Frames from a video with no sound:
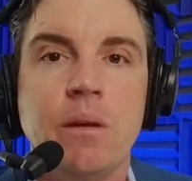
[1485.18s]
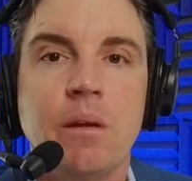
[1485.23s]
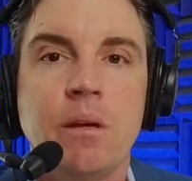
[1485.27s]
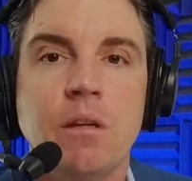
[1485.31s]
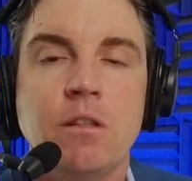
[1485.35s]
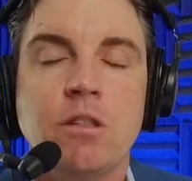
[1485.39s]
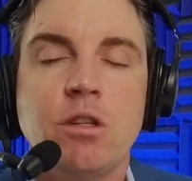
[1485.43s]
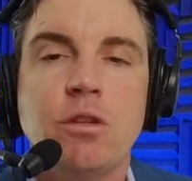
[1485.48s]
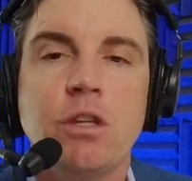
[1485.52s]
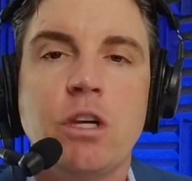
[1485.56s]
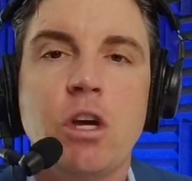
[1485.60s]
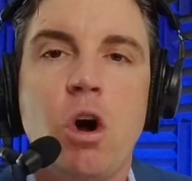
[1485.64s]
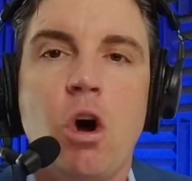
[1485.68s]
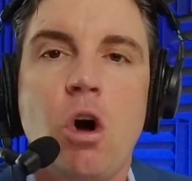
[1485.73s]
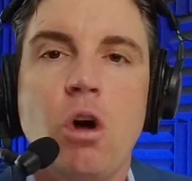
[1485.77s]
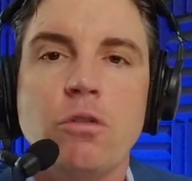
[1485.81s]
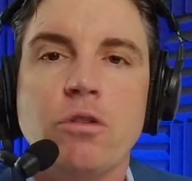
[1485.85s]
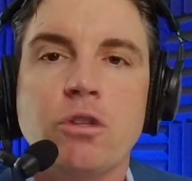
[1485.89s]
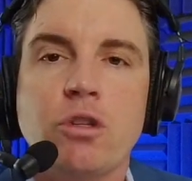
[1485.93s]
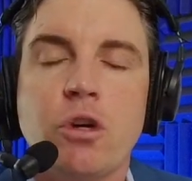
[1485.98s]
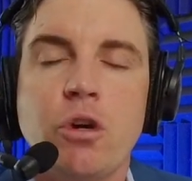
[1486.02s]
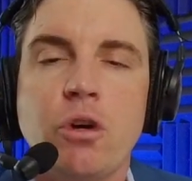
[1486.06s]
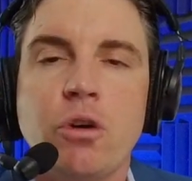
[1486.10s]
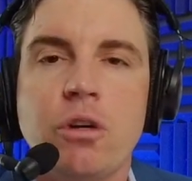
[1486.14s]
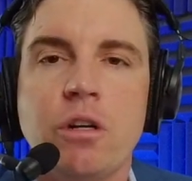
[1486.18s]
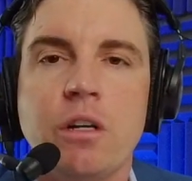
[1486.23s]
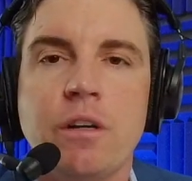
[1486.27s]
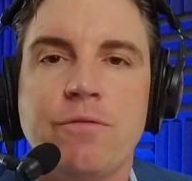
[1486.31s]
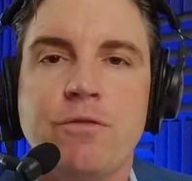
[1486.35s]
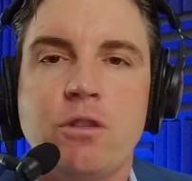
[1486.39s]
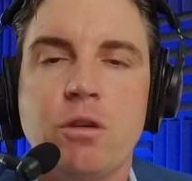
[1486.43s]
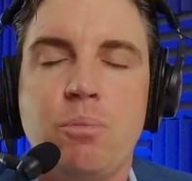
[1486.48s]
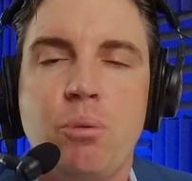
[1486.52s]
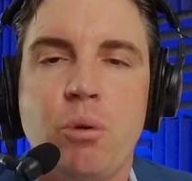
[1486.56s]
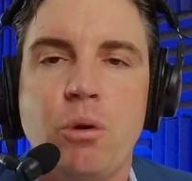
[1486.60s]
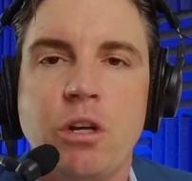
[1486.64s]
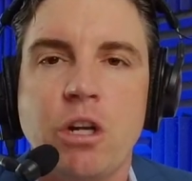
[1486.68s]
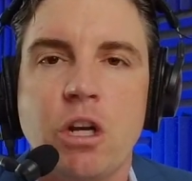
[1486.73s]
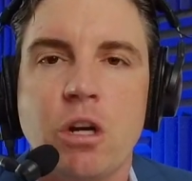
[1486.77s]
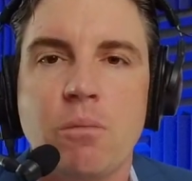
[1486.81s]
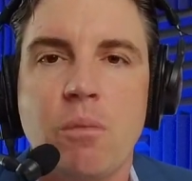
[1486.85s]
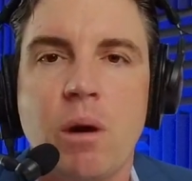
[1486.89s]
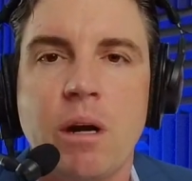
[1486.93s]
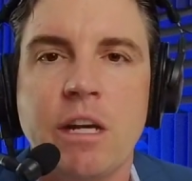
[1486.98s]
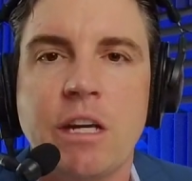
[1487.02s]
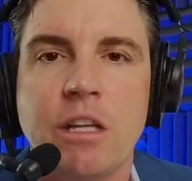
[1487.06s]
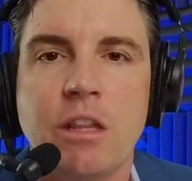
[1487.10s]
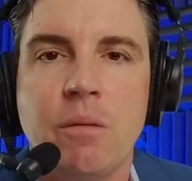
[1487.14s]
So the alternative to putting your
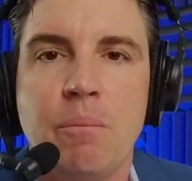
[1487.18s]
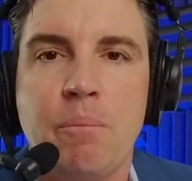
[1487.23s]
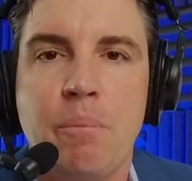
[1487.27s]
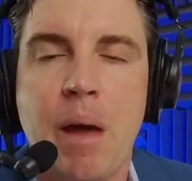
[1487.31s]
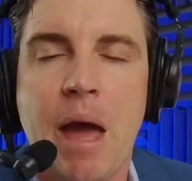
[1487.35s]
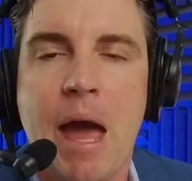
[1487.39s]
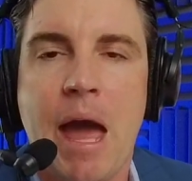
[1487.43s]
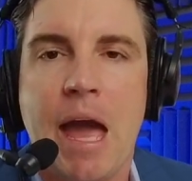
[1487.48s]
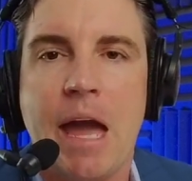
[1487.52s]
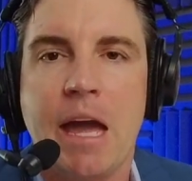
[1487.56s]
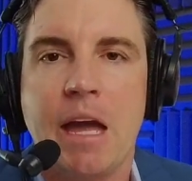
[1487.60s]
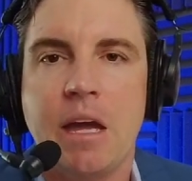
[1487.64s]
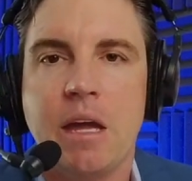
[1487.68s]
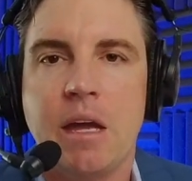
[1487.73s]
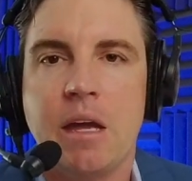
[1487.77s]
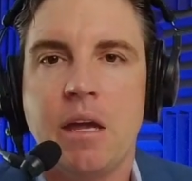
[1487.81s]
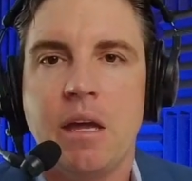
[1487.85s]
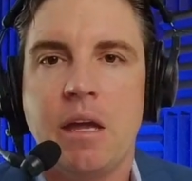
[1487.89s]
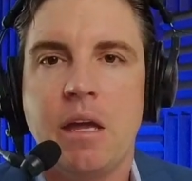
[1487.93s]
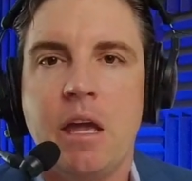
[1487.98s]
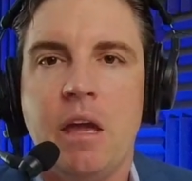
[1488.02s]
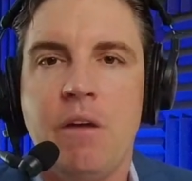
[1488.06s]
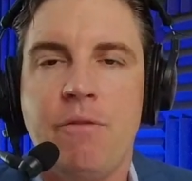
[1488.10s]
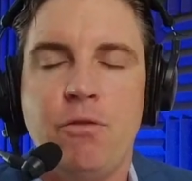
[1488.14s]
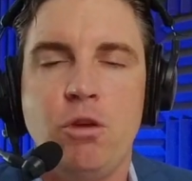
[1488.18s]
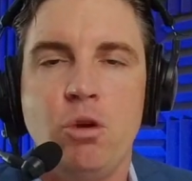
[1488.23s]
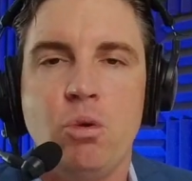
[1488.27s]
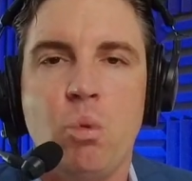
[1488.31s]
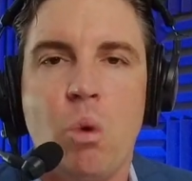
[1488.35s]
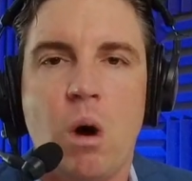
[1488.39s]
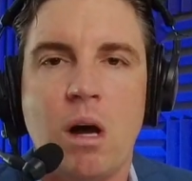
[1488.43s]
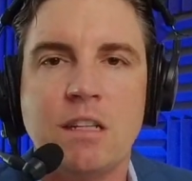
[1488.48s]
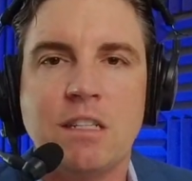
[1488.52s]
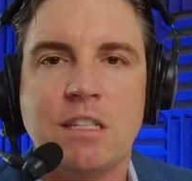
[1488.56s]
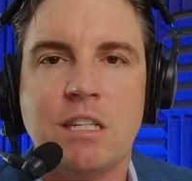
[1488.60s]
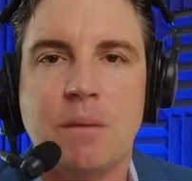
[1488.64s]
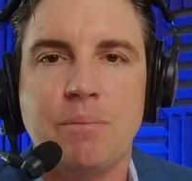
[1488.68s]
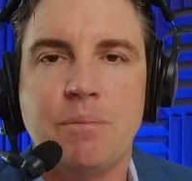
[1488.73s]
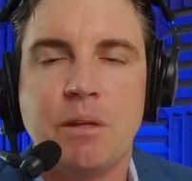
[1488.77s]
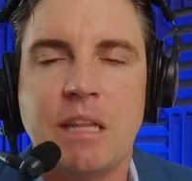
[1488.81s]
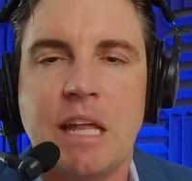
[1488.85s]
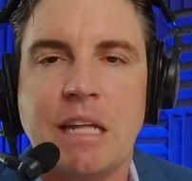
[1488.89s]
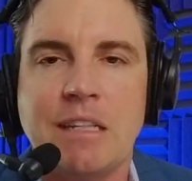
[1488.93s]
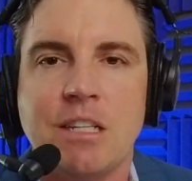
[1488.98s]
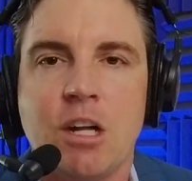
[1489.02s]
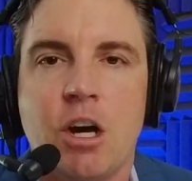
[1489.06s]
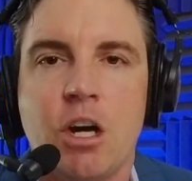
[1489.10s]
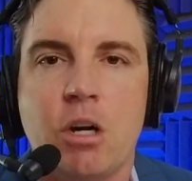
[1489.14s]
money in the bank, if you want something
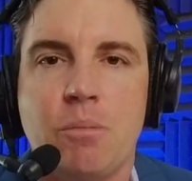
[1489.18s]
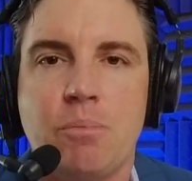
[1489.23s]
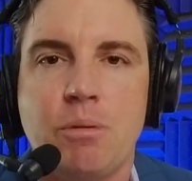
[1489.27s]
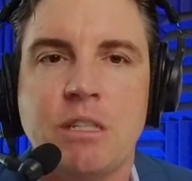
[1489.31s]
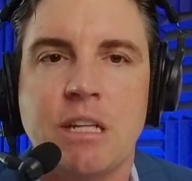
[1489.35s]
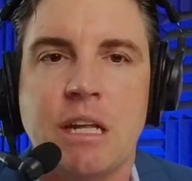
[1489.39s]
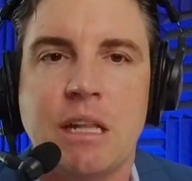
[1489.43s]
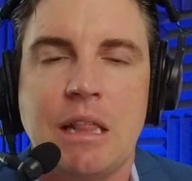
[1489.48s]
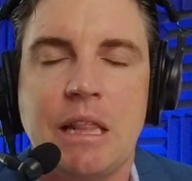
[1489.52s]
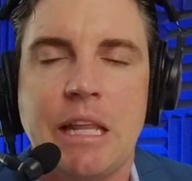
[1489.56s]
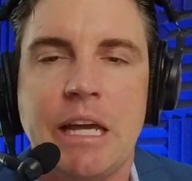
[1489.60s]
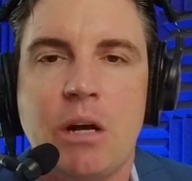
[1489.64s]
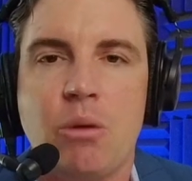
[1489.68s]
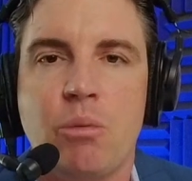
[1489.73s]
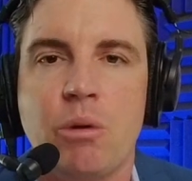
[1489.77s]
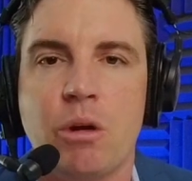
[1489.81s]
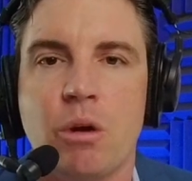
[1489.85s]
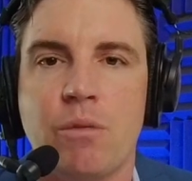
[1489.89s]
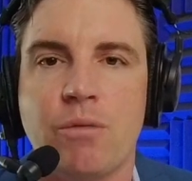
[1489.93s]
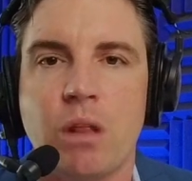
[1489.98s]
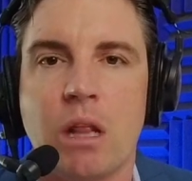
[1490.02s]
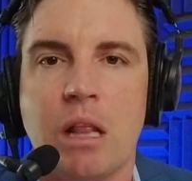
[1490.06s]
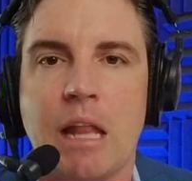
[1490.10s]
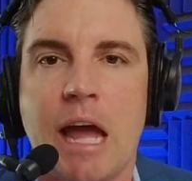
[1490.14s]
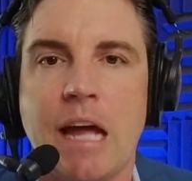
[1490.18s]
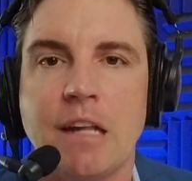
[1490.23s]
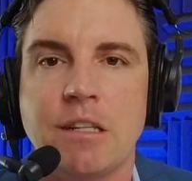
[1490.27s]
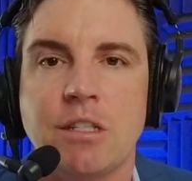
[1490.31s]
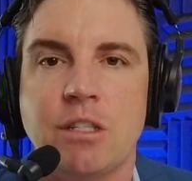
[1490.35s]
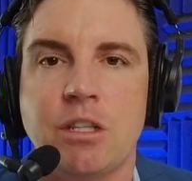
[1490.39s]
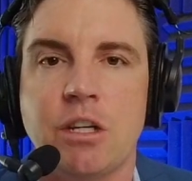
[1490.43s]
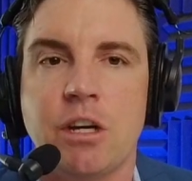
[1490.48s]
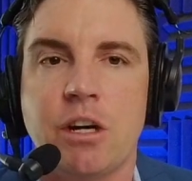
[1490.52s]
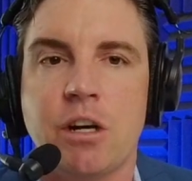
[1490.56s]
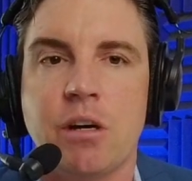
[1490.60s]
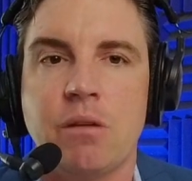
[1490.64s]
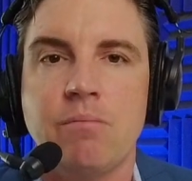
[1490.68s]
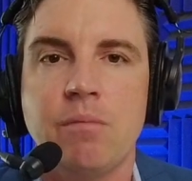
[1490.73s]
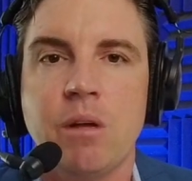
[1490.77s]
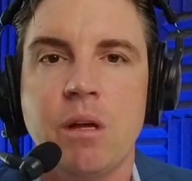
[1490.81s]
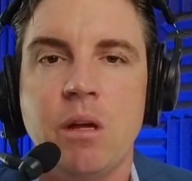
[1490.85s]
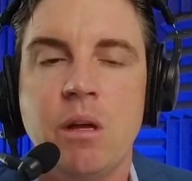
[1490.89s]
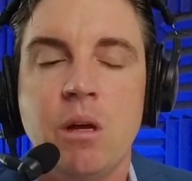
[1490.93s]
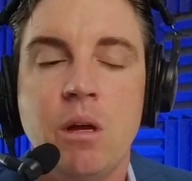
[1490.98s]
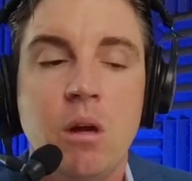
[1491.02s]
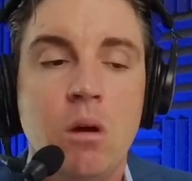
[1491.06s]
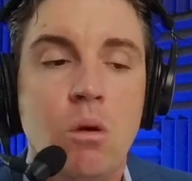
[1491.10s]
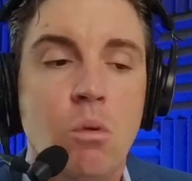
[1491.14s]
that's 100% liquid over the last year,
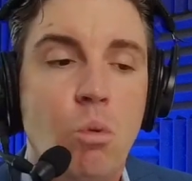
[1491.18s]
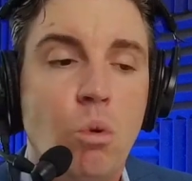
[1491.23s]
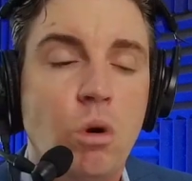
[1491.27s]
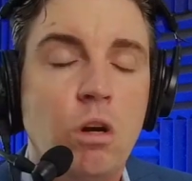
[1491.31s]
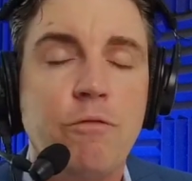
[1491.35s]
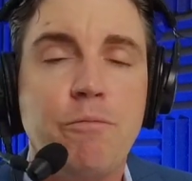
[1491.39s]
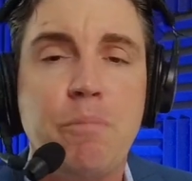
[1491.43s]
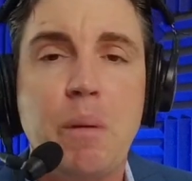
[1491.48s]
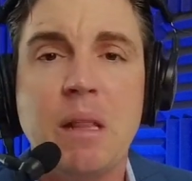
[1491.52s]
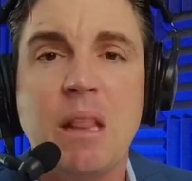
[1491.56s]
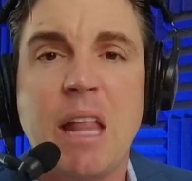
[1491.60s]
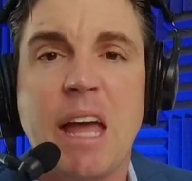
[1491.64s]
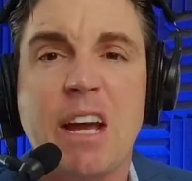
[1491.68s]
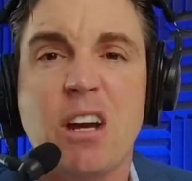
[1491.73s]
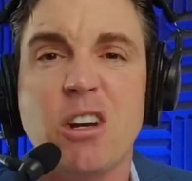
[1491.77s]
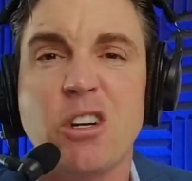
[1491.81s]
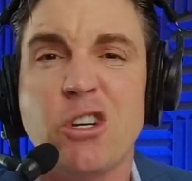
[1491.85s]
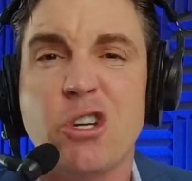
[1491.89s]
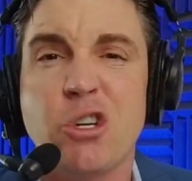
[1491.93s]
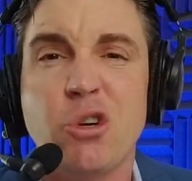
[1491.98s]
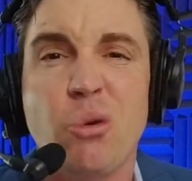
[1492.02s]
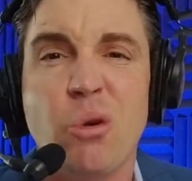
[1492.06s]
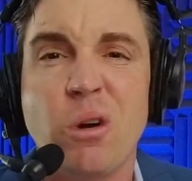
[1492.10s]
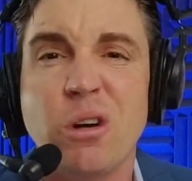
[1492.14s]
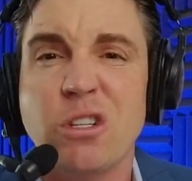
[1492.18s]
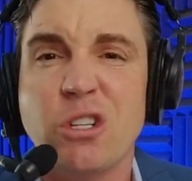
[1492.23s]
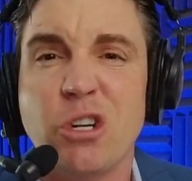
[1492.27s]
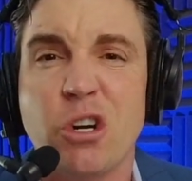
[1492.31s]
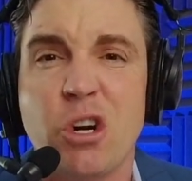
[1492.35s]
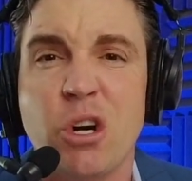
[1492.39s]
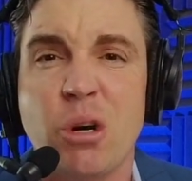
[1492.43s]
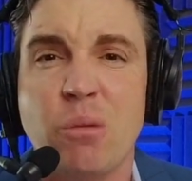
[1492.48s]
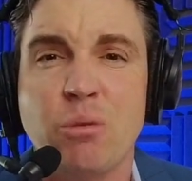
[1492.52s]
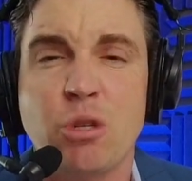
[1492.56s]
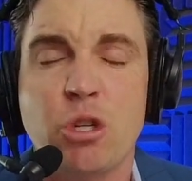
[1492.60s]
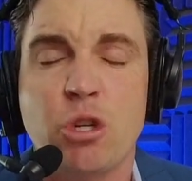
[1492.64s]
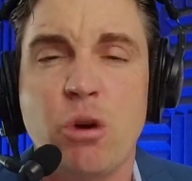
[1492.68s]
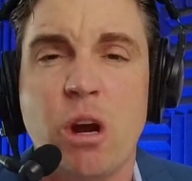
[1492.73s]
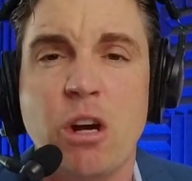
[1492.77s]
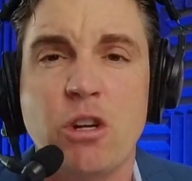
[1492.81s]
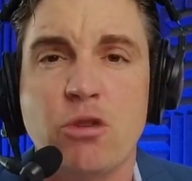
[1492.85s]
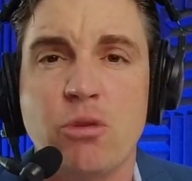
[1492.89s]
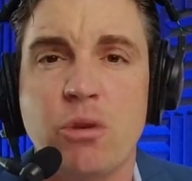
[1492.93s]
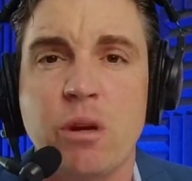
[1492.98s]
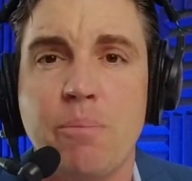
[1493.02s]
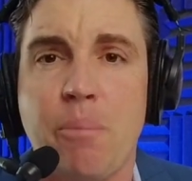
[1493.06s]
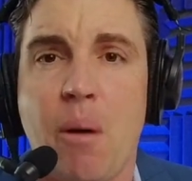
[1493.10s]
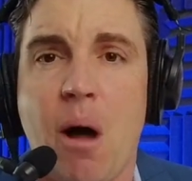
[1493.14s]
would have been like a short term
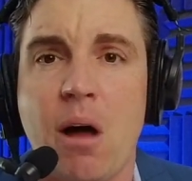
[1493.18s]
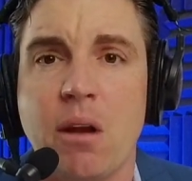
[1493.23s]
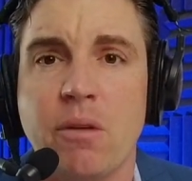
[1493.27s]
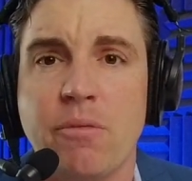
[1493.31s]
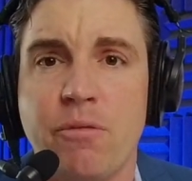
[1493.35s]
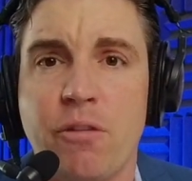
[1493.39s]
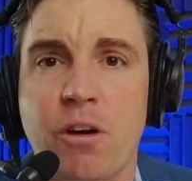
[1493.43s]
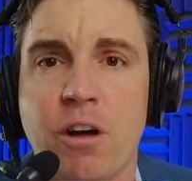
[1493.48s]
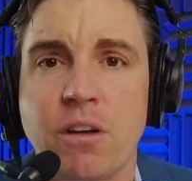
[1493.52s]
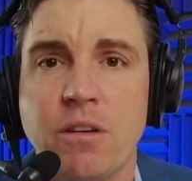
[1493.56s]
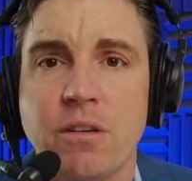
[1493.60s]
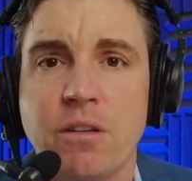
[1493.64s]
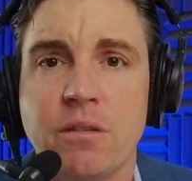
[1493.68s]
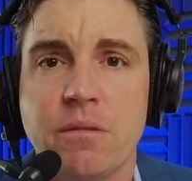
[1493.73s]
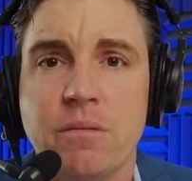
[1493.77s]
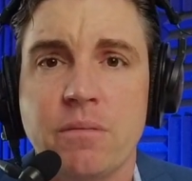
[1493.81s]
treasury bond fund,